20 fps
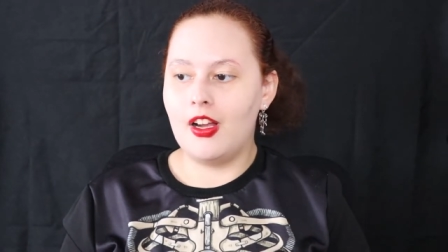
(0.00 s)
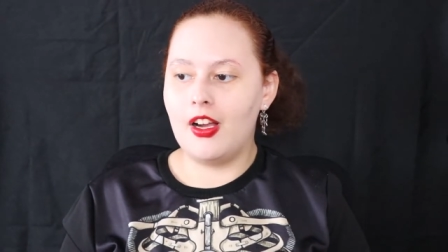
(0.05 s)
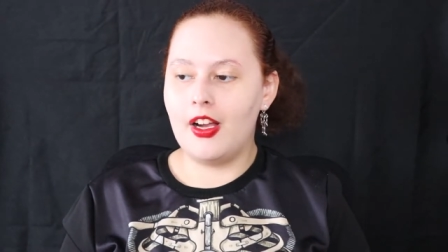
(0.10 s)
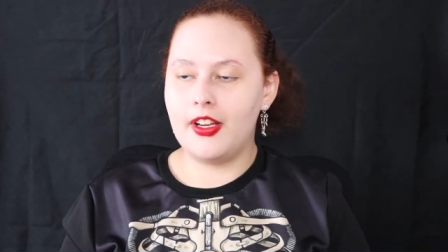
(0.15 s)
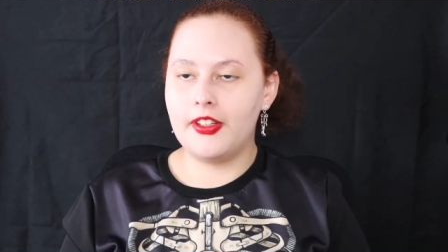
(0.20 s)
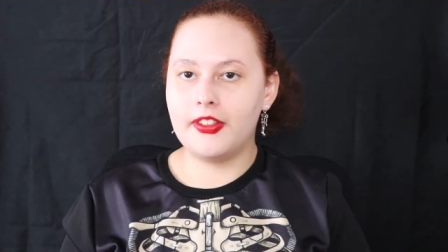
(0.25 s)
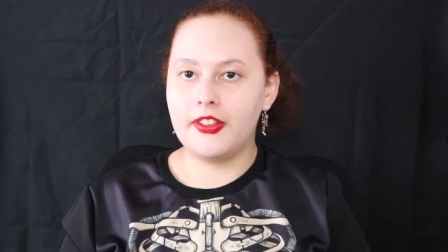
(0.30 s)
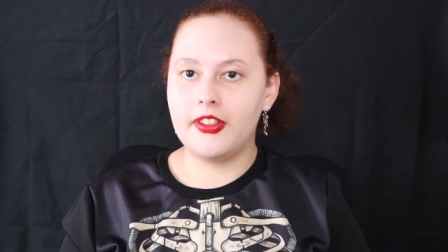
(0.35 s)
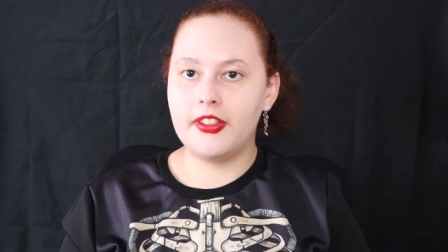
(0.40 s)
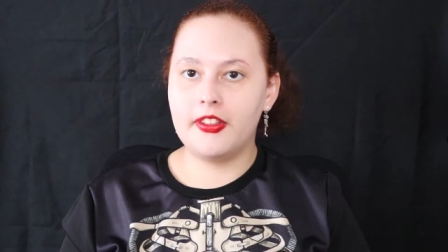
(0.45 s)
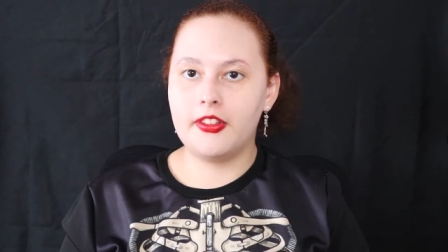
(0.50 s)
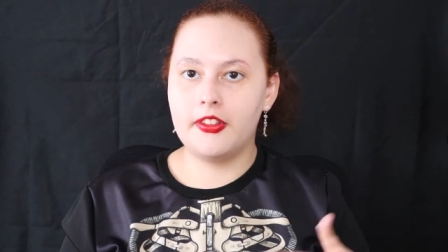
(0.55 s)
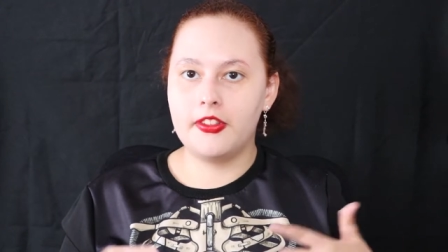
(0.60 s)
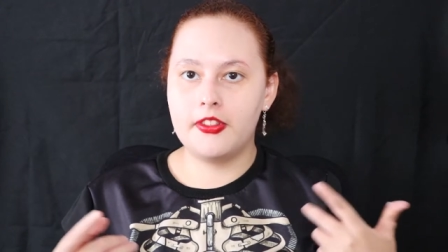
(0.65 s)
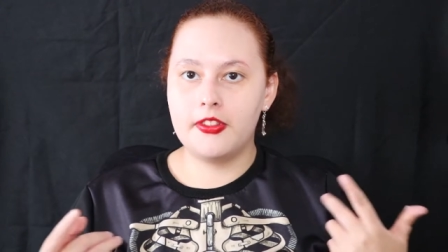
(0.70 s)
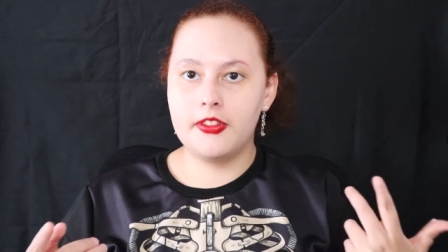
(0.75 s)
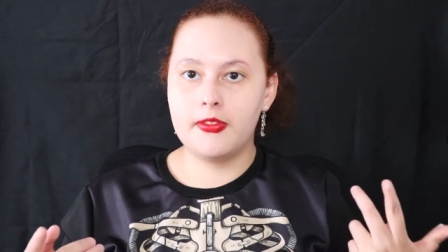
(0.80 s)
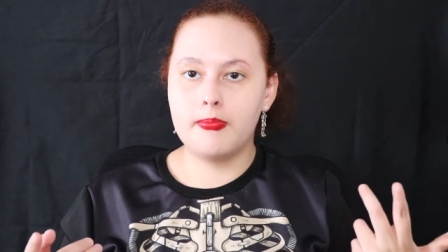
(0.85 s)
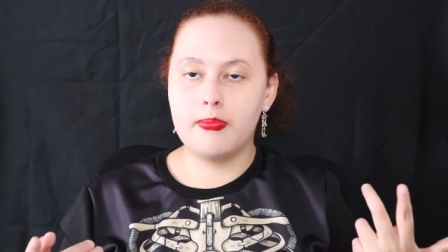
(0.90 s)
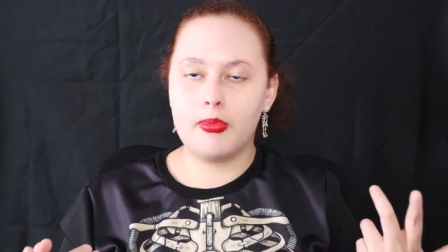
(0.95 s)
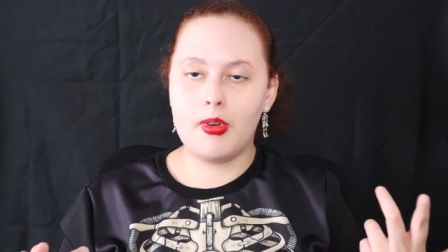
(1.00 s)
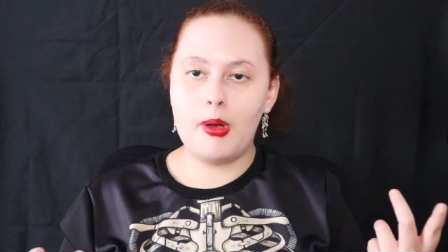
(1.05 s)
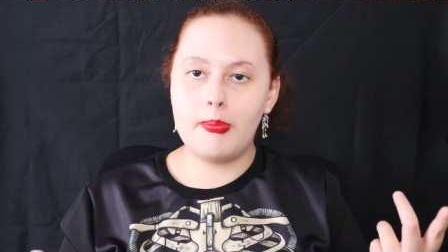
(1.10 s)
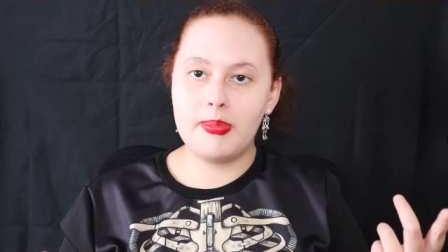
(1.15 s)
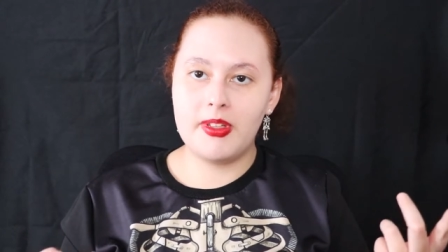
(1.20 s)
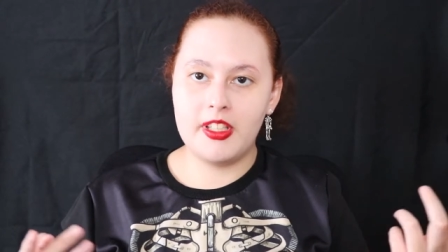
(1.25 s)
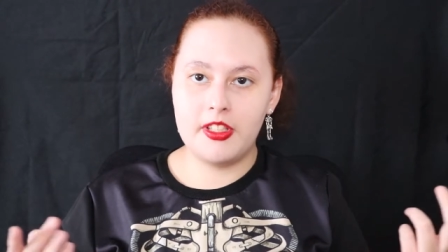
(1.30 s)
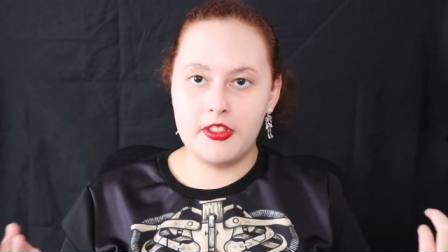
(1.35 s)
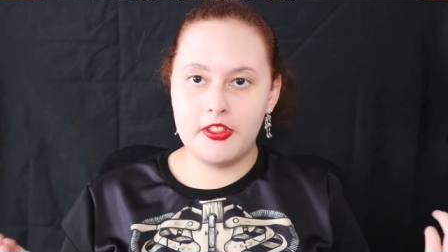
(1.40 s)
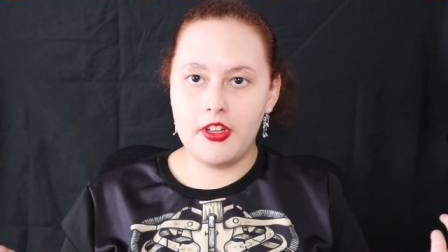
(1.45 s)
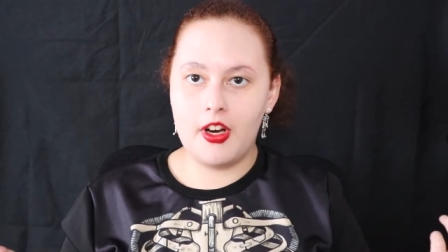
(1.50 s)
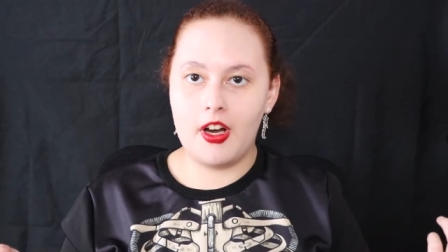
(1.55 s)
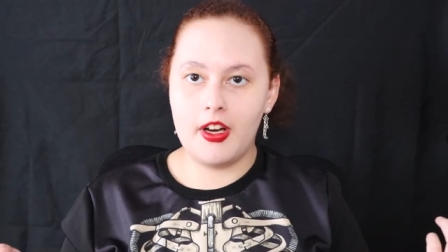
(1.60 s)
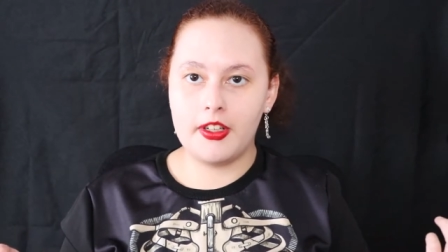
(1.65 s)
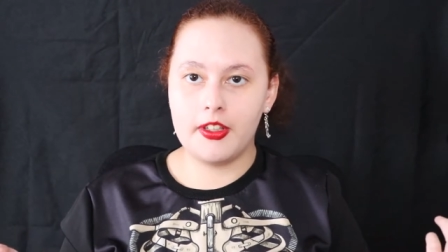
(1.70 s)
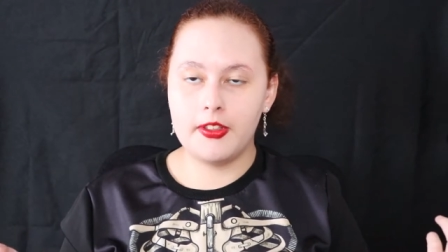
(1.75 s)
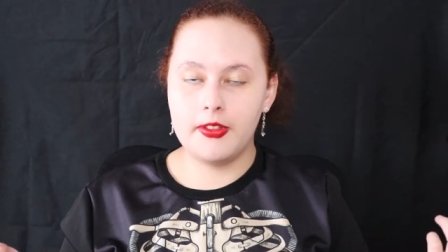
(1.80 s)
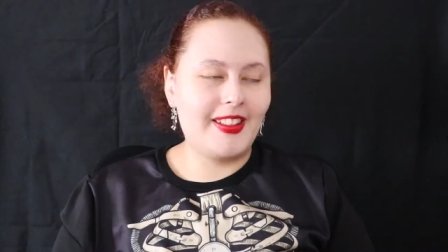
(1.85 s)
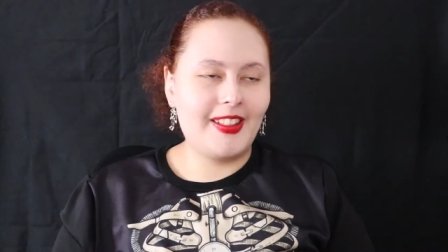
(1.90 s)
as this preppy jock.